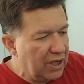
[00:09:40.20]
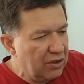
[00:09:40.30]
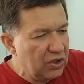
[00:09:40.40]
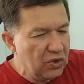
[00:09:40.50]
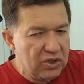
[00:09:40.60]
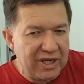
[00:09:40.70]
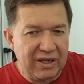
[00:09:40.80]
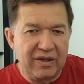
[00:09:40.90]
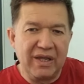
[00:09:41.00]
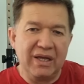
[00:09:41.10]
now looked
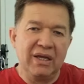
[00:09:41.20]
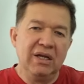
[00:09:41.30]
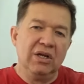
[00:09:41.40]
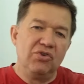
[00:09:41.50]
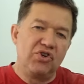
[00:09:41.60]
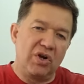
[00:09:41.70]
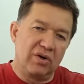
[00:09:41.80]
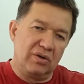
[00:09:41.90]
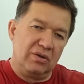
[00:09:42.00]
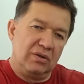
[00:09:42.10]
at the
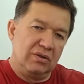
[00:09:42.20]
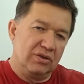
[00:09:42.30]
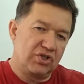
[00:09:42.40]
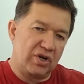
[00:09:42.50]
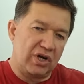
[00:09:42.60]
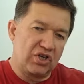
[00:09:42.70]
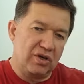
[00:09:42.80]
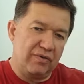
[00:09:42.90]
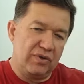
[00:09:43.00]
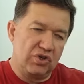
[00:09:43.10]
general
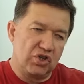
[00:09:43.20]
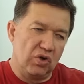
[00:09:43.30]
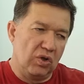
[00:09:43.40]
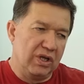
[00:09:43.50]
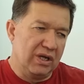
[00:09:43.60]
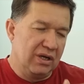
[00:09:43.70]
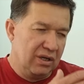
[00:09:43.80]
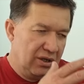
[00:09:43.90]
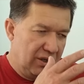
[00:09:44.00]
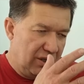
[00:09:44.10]
structure of the
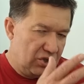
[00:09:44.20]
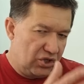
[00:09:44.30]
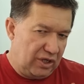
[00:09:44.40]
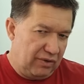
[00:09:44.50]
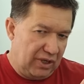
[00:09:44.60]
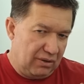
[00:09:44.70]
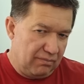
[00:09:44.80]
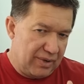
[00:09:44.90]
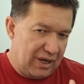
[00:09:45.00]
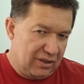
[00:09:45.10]
shoulder,
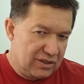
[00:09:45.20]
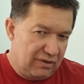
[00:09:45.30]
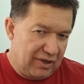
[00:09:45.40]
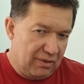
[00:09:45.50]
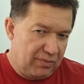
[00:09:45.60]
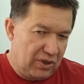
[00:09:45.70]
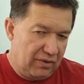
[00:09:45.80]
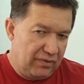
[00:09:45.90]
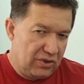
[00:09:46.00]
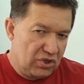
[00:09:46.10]
achieving balanced development
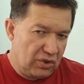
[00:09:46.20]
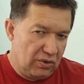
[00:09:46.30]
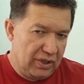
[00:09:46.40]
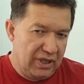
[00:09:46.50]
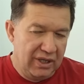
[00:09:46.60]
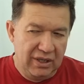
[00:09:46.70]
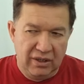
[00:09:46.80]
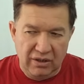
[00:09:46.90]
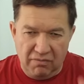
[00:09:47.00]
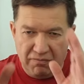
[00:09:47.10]
of the shoulder,
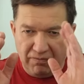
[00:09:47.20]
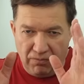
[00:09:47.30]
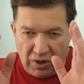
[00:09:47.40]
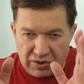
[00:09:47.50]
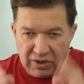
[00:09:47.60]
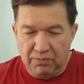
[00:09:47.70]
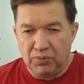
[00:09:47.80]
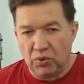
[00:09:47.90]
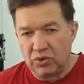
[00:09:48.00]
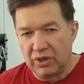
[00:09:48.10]
most
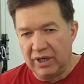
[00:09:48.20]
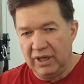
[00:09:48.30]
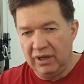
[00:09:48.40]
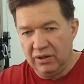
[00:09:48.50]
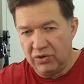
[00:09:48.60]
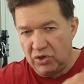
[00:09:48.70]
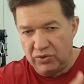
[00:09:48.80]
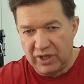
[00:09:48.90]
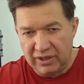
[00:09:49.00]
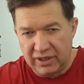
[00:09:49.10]
importantly,
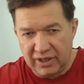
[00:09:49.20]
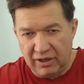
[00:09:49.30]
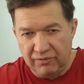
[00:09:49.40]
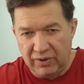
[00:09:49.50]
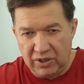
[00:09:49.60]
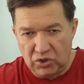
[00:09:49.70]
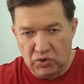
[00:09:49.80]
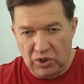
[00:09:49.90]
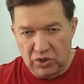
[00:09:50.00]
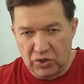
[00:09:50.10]
rotator cuff, and
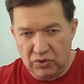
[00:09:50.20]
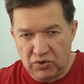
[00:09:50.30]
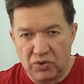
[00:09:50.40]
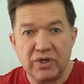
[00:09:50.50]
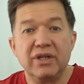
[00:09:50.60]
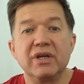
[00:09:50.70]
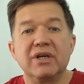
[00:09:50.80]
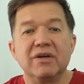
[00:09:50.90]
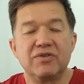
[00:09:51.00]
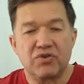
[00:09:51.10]
to include rotator
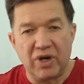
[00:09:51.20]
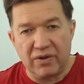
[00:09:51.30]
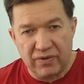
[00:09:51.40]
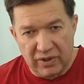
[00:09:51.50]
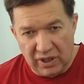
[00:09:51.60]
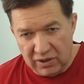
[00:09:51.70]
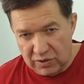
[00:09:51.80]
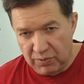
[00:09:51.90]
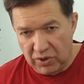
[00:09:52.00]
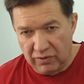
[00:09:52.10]
cuff strengthening
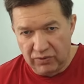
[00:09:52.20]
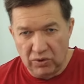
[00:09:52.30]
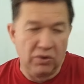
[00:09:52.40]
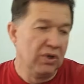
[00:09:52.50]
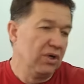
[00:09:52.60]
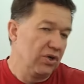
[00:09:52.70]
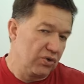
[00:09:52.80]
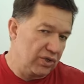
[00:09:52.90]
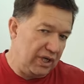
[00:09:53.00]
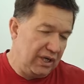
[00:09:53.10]
as part of your
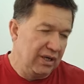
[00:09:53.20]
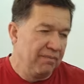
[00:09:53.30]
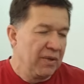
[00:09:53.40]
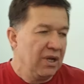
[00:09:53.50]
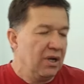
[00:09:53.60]
routine.